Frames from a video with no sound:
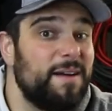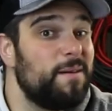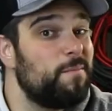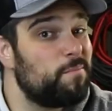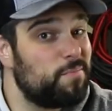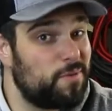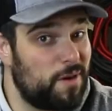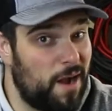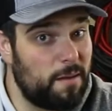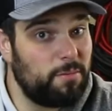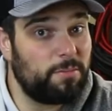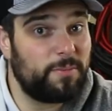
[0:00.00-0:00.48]

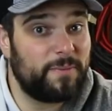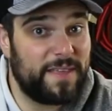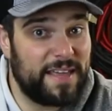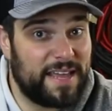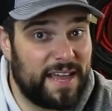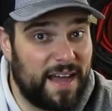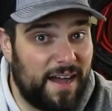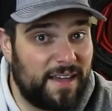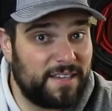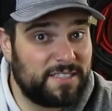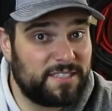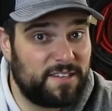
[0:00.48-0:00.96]
probably
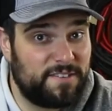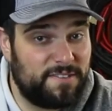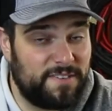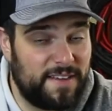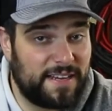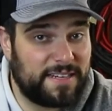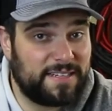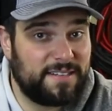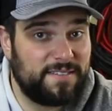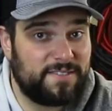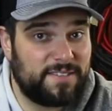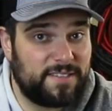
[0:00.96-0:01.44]

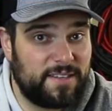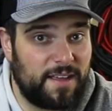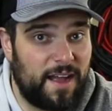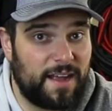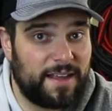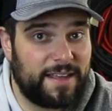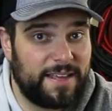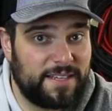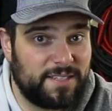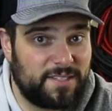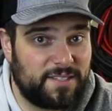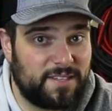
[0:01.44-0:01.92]
cost-effective
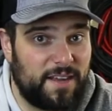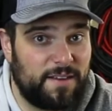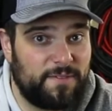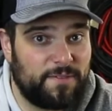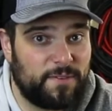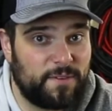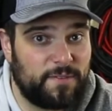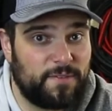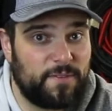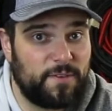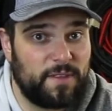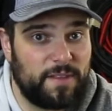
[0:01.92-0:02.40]
stocking
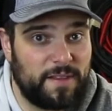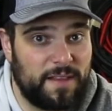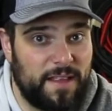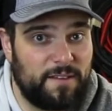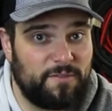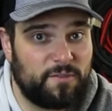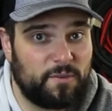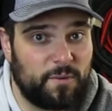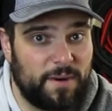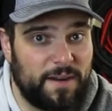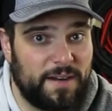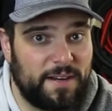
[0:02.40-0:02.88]
stuffer for the
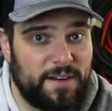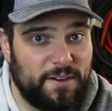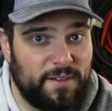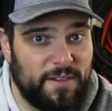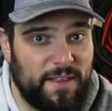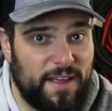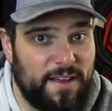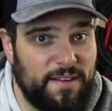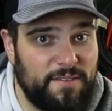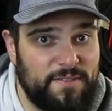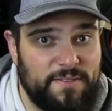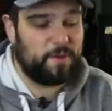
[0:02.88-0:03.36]
loved one in your
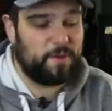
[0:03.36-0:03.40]
life.